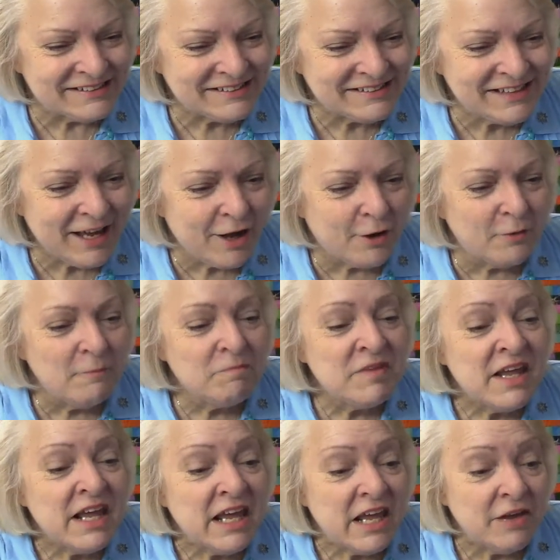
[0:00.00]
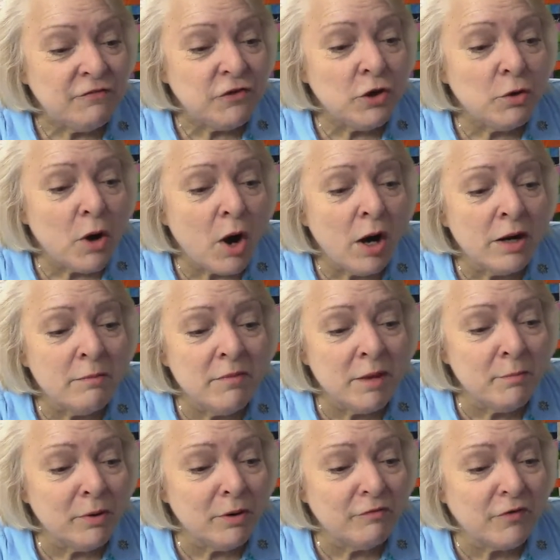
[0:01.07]
So if you aren't a
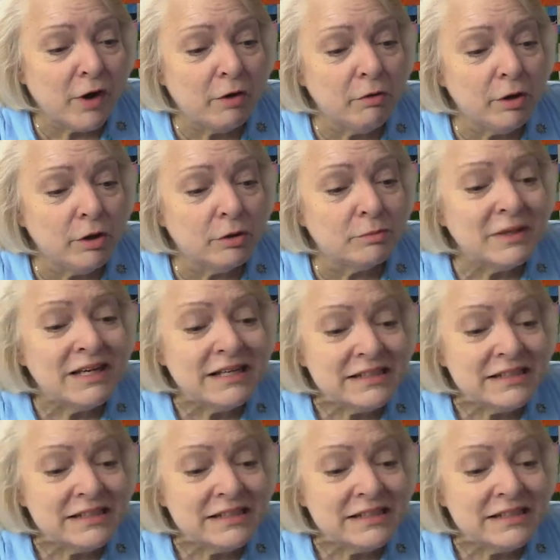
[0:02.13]
member of our group,